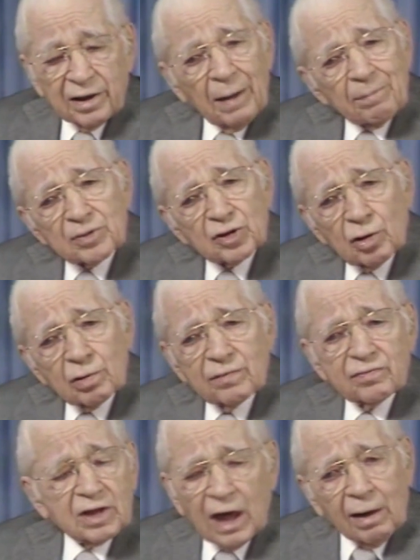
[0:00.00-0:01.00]
an
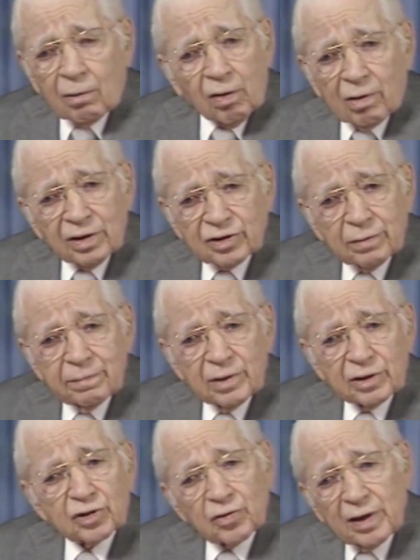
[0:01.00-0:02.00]
episode of
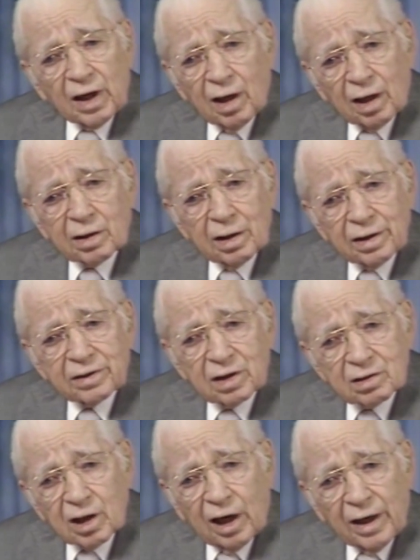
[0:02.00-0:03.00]
terrorism in Sri Lanka
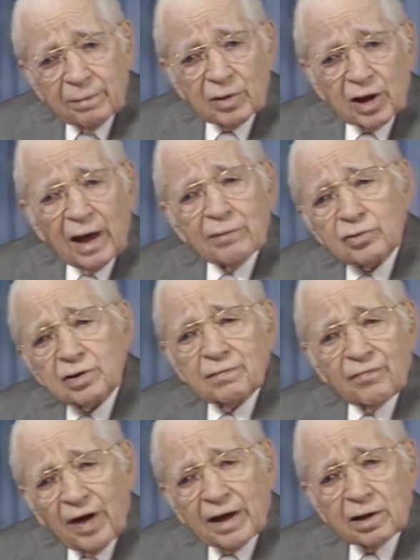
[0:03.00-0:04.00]
at the time, and I was
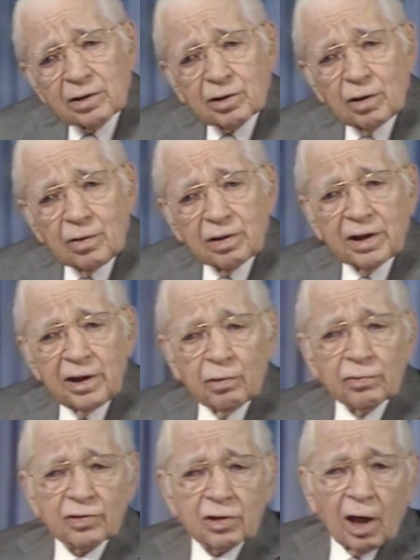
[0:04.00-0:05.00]
invited to a
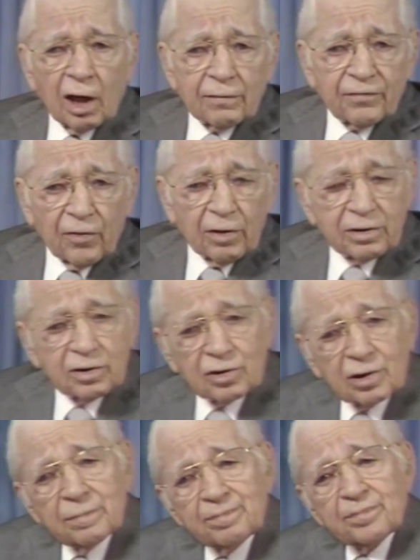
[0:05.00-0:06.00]
news
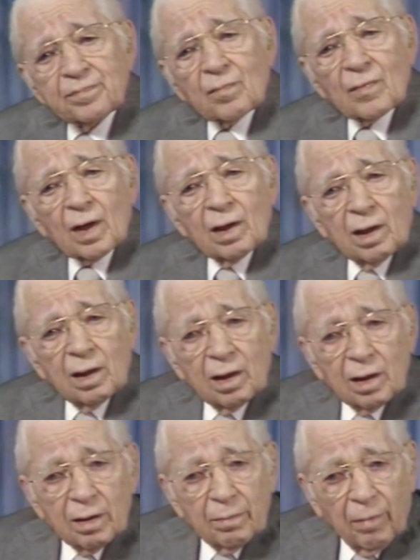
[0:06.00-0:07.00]
conference
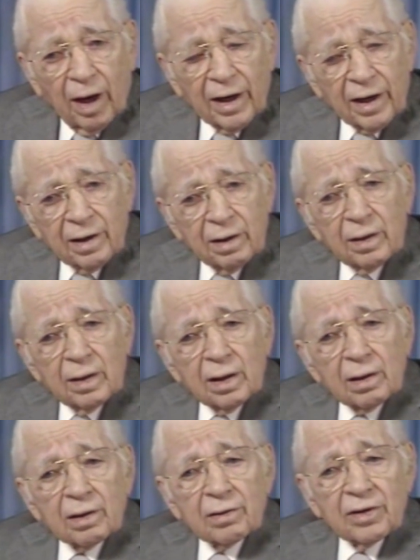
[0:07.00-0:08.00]
by
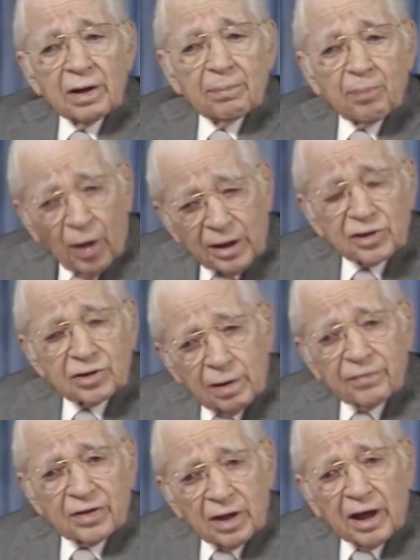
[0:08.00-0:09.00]
the press
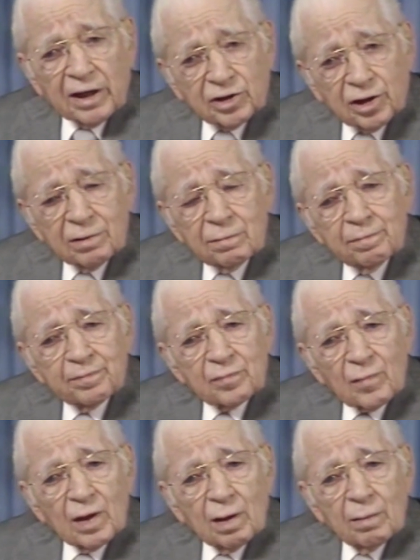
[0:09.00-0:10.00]
of the nation,
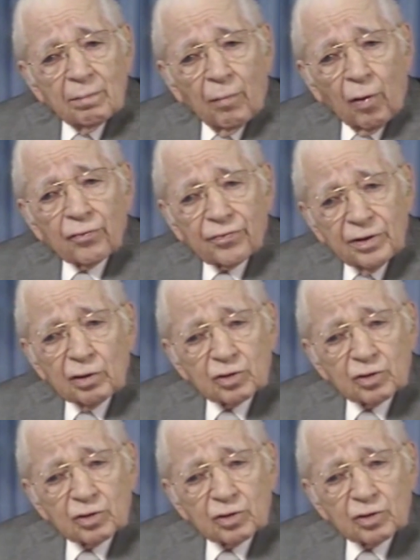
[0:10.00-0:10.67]
both